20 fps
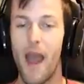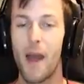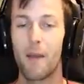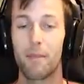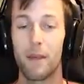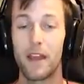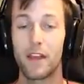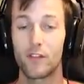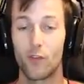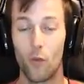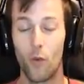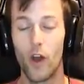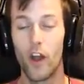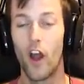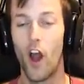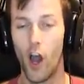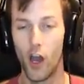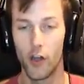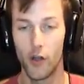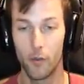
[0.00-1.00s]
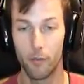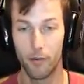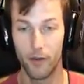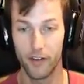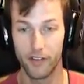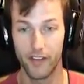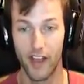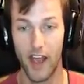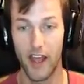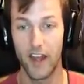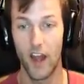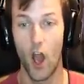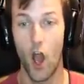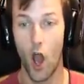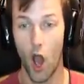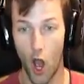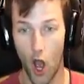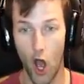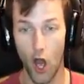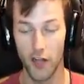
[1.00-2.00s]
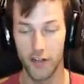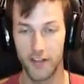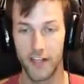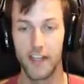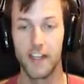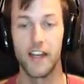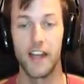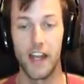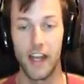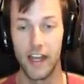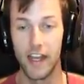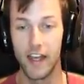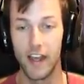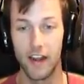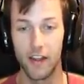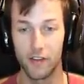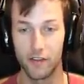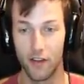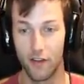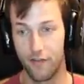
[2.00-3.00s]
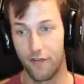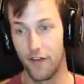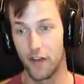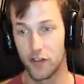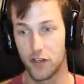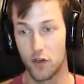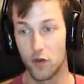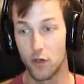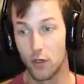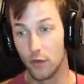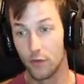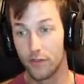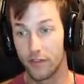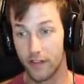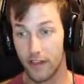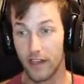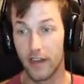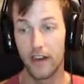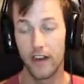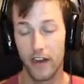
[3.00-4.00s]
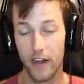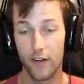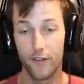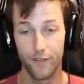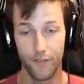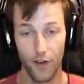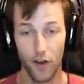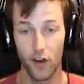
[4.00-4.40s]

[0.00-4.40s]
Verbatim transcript: map is one hundred percent haunted. It is official. You've seen it here